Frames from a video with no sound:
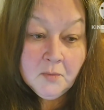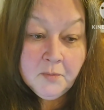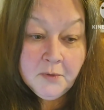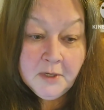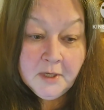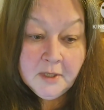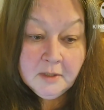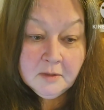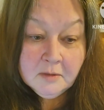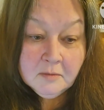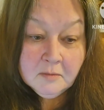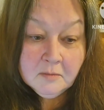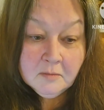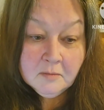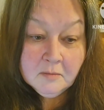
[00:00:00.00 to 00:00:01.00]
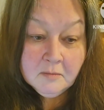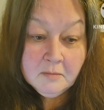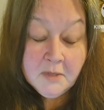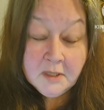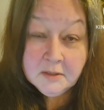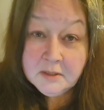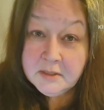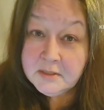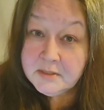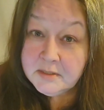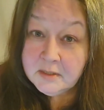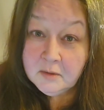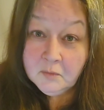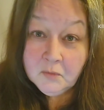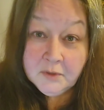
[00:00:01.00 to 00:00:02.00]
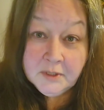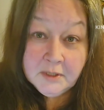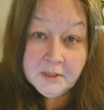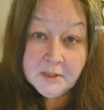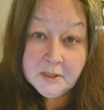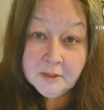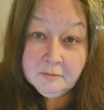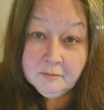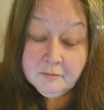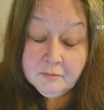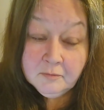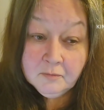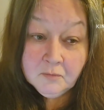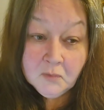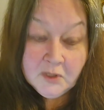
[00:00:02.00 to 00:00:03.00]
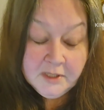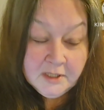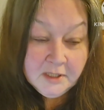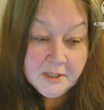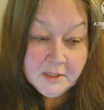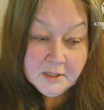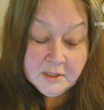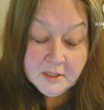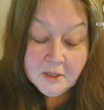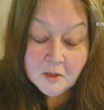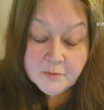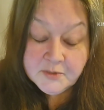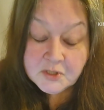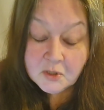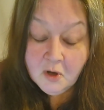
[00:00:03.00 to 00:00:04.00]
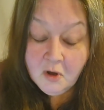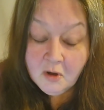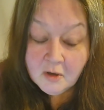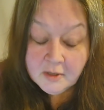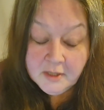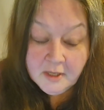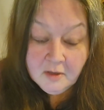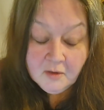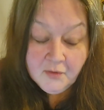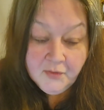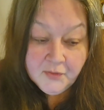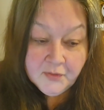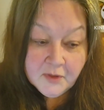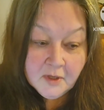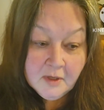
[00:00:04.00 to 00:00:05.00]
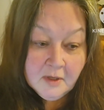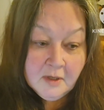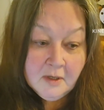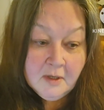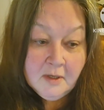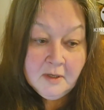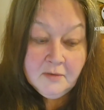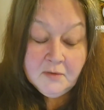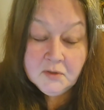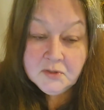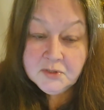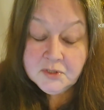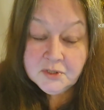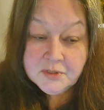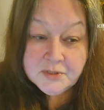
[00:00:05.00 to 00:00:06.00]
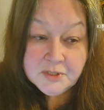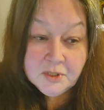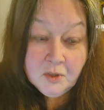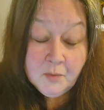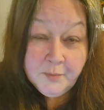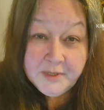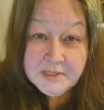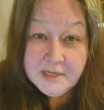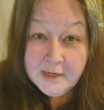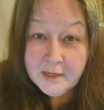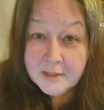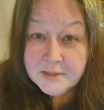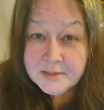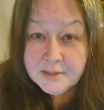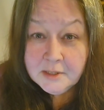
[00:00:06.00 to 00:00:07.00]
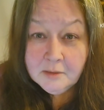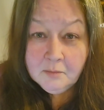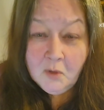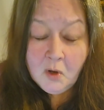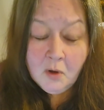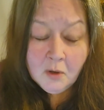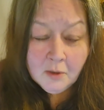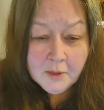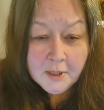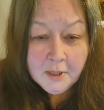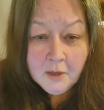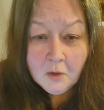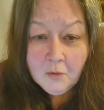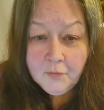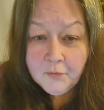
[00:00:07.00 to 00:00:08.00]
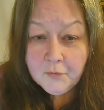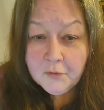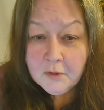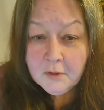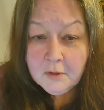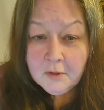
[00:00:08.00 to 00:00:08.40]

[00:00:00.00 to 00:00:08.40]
But magnesium, we need it. We need it. It helps your heart health. There's just, you know, potassium, heart health.